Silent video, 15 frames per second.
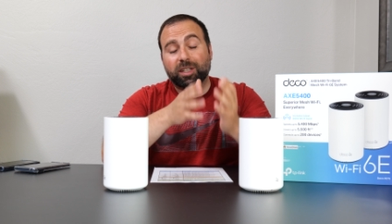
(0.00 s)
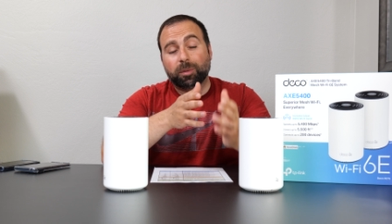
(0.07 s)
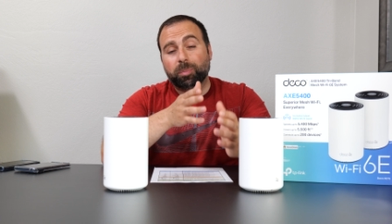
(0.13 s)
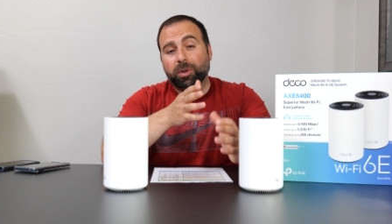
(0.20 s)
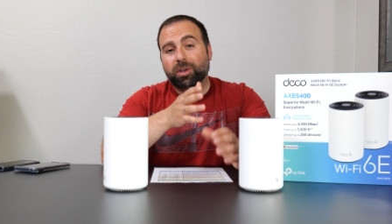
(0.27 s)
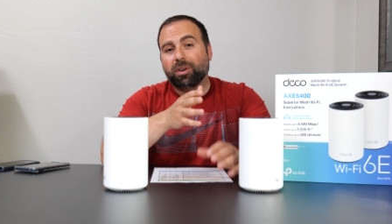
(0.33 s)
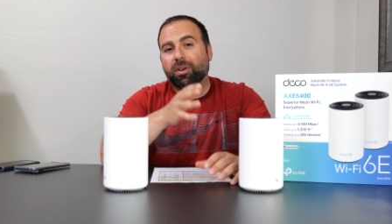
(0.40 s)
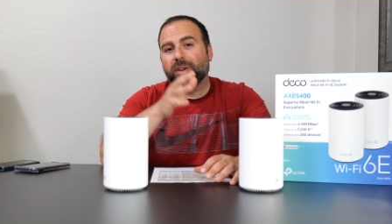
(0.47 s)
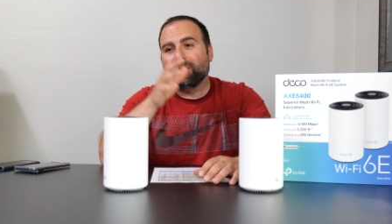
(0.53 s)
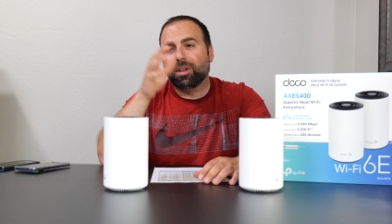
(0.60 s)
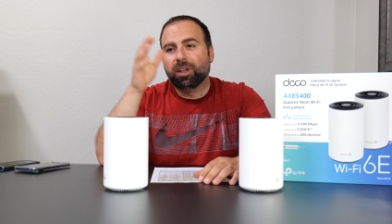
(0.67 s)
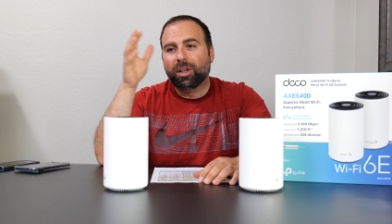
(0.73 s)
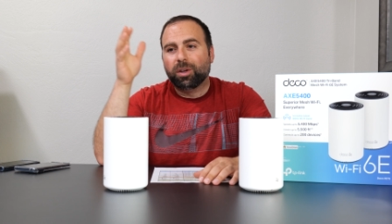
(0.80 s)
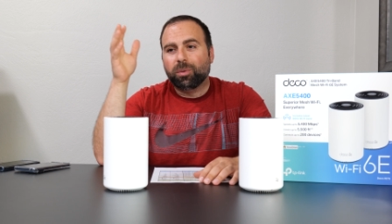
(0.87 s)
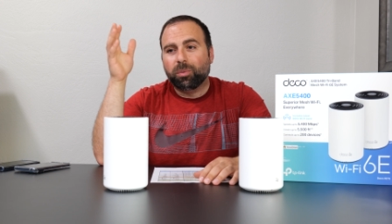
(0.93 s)

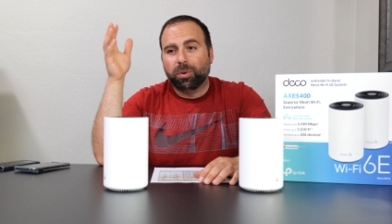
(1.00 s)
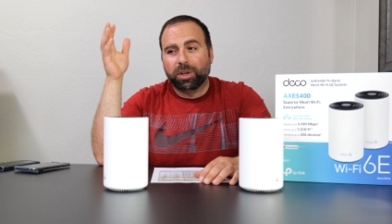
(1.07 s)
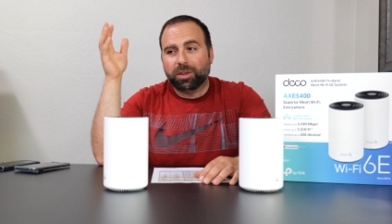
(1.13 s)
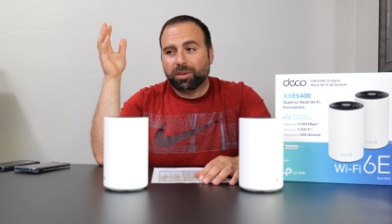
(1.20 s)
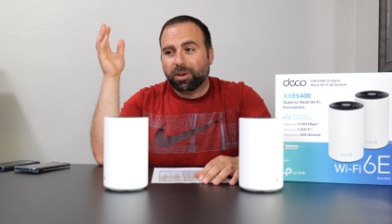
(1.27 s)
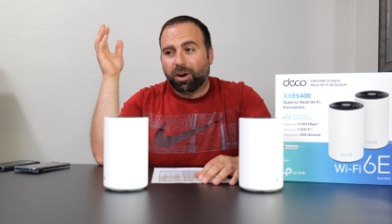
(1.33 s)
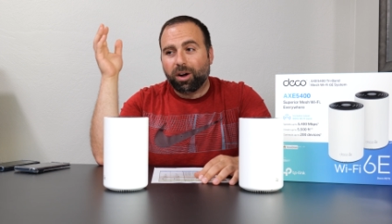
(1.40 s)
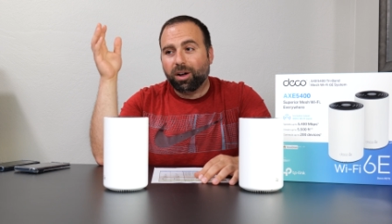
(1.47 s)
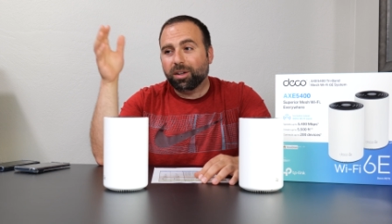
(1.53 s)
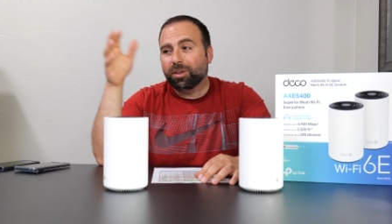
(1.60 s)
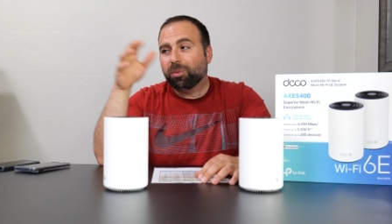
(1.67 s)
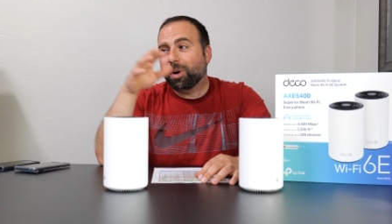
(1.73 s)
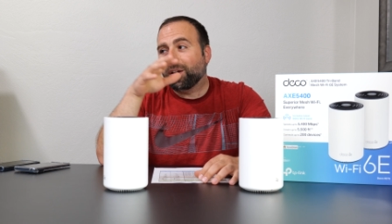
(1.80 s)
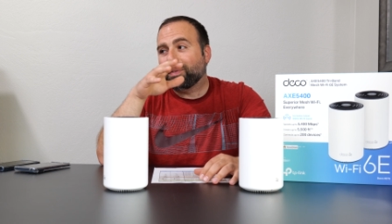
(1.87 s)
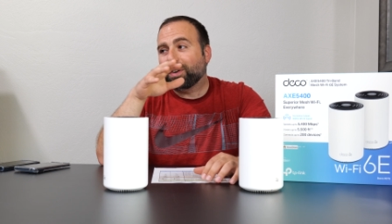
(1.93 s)
typical with all
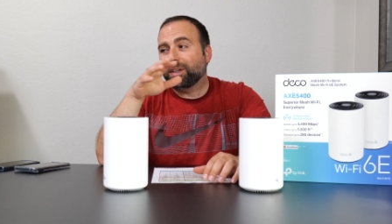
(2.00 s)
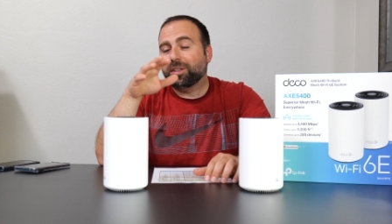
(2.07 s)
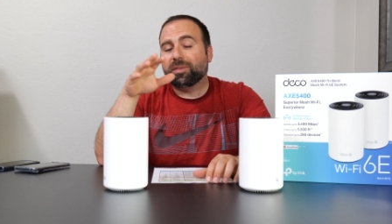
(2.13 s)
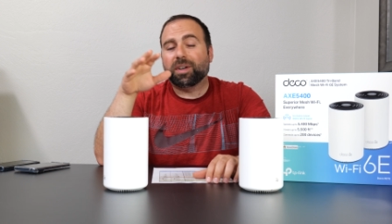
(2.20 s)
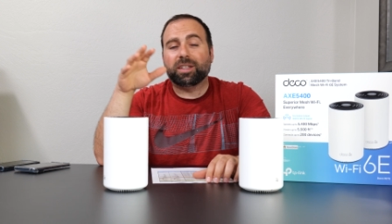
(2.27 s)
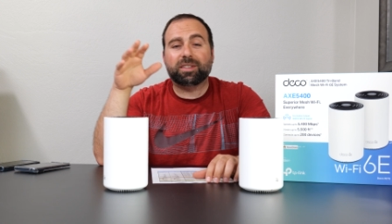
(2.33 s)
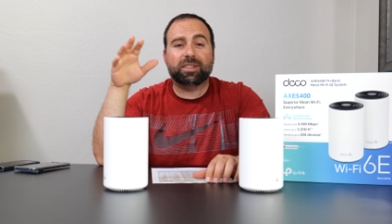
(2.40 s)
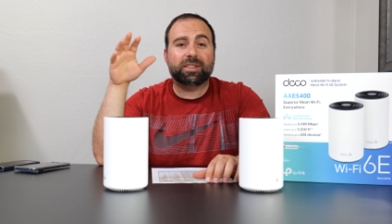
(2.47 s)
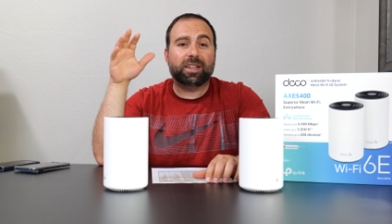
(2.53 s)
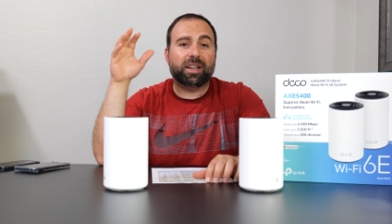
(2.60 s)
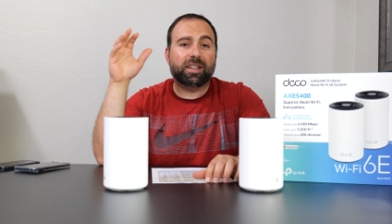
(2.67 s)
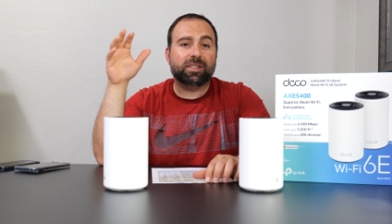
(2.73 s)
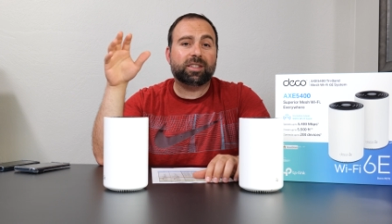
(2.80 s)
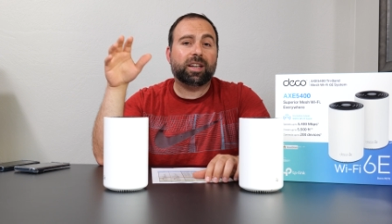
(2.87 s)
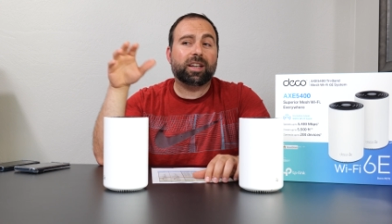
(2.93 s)
the Wi-Fi devices that
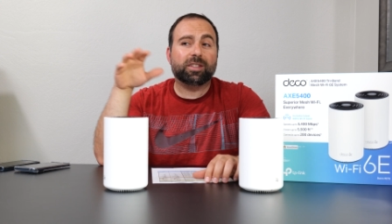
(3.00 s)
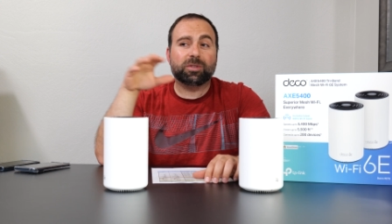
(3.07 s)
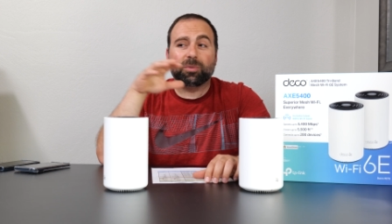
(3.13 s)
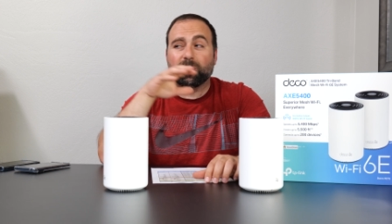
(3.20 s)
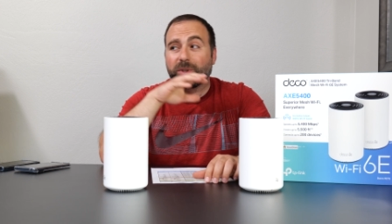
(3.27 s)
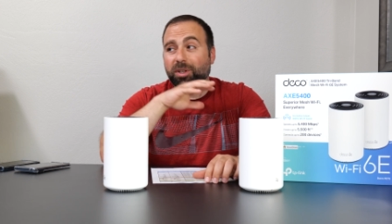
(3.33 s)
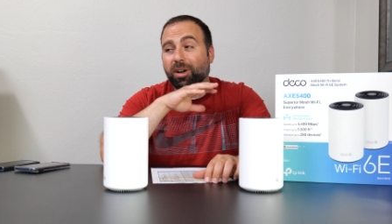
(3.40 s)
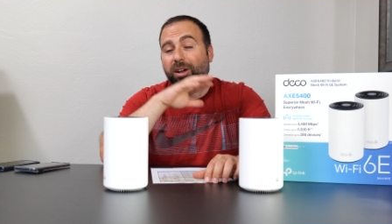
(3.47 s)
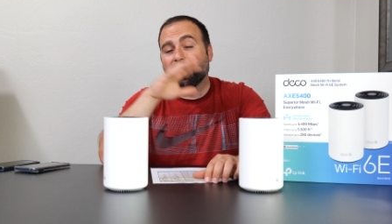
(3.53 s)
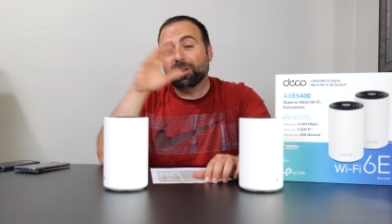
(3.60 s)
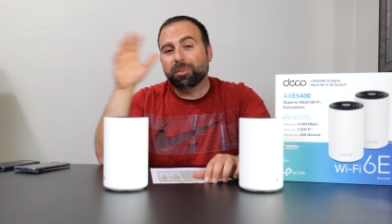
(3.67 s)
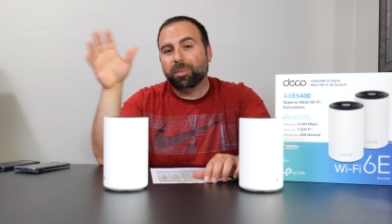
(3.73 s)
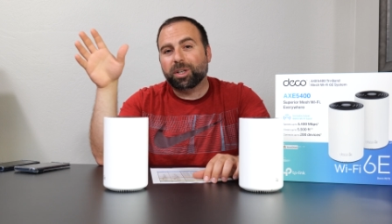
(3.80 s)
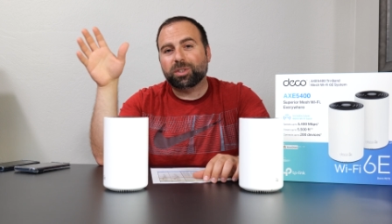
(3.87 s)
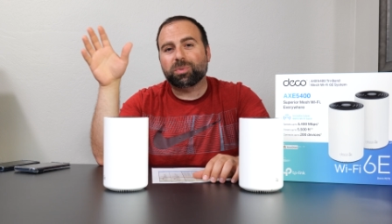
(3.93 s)
I test, with all
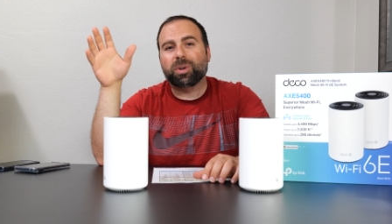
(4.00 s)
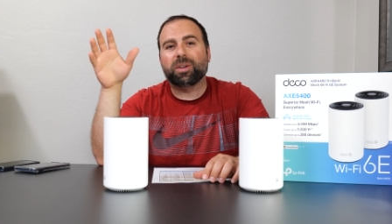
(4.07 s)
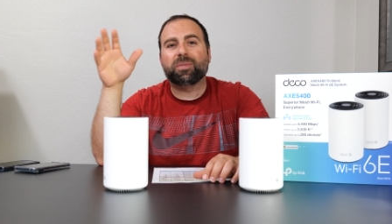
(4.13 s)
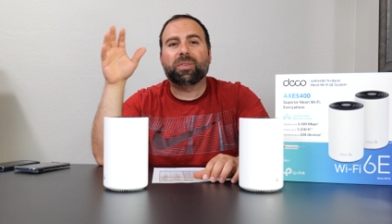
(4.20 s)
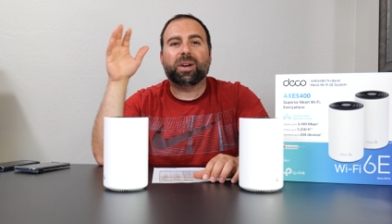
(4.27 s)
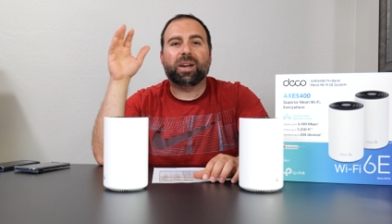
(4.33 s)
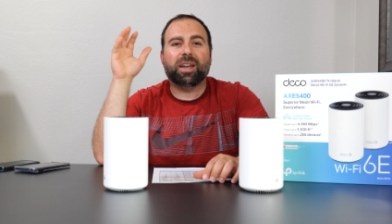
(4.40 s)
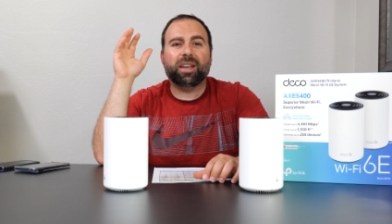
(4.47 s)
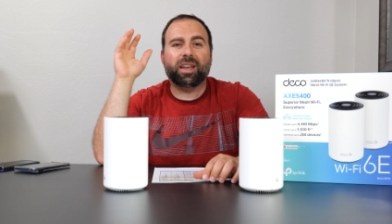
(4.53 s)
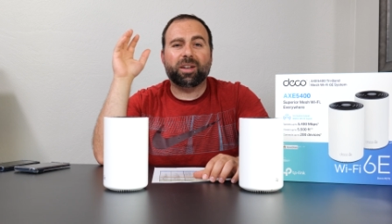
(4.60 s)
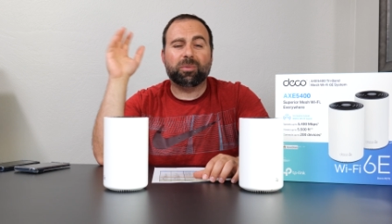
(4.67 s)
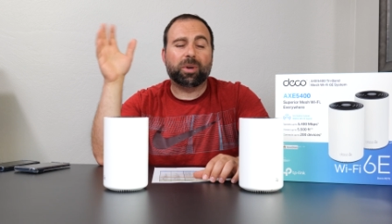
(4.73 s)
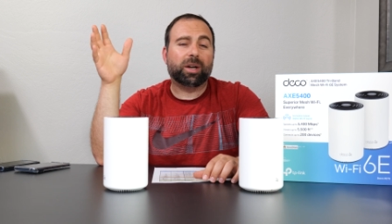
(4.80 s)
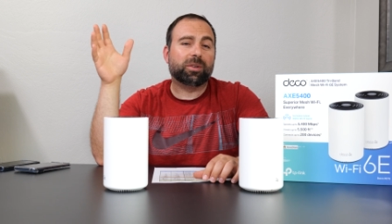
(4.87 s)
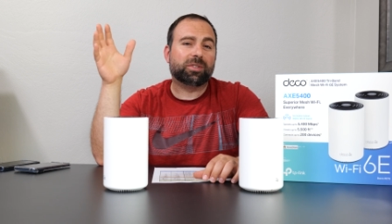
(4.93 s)
the mesh Wi-Fi
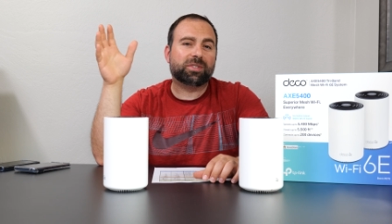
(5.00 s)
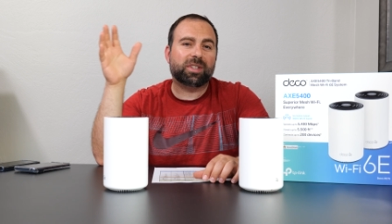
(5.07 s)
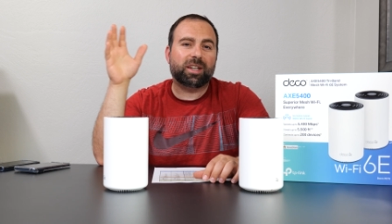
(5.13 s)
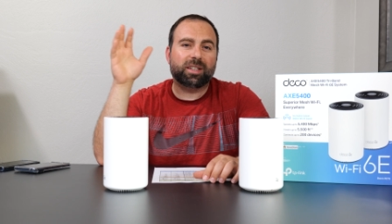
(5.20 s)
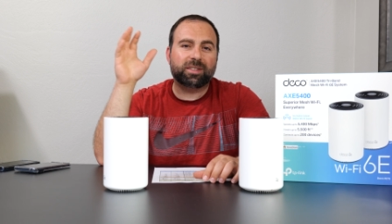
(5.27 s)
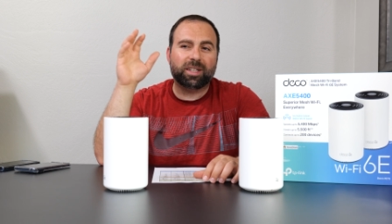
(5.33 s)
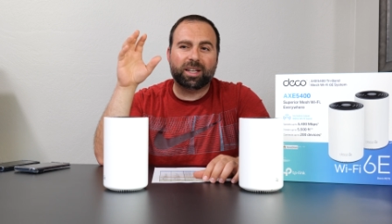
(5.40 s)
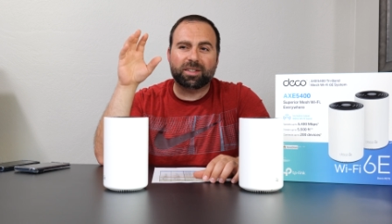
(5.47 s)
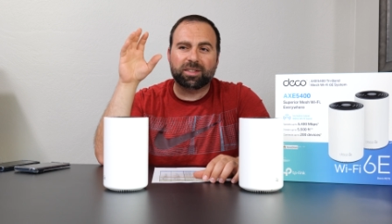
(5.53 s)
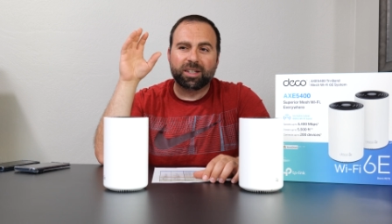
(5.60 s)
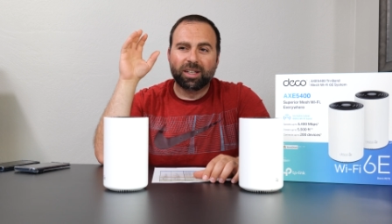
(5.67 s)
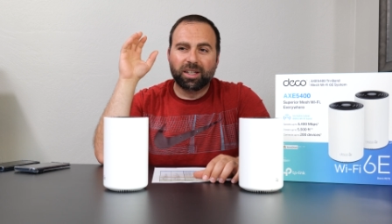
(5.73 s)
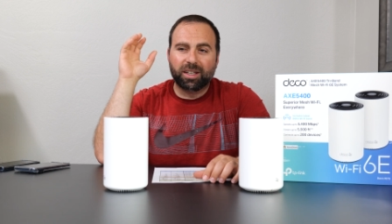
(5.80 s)
and routers that I test,